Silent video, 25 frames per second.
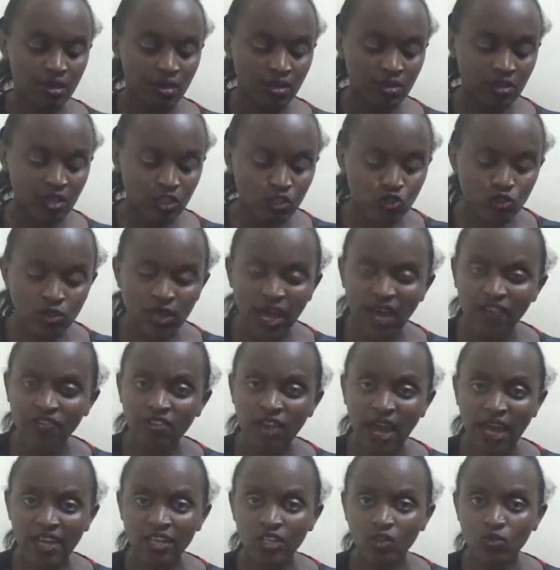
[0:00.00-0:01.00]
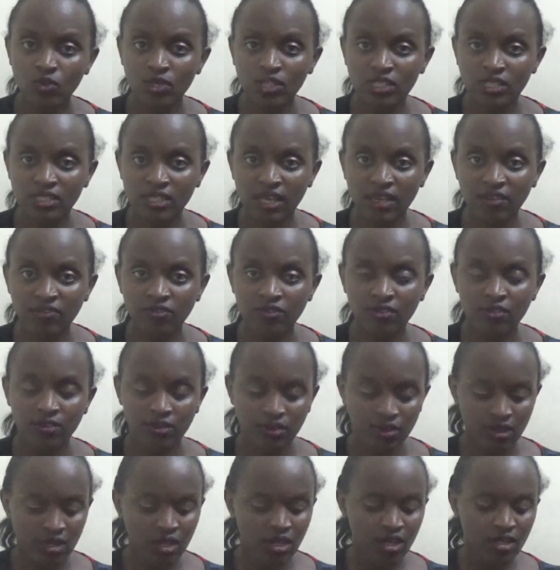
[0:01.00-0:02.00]
they should have adequate staff,
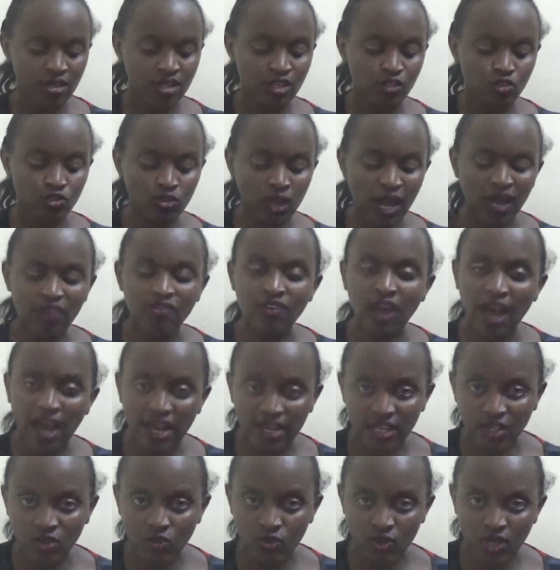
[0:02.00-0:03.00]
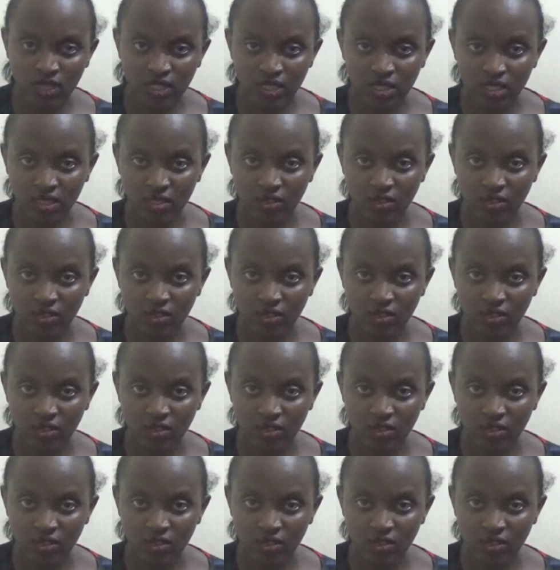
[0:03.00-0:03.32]
they should have adequate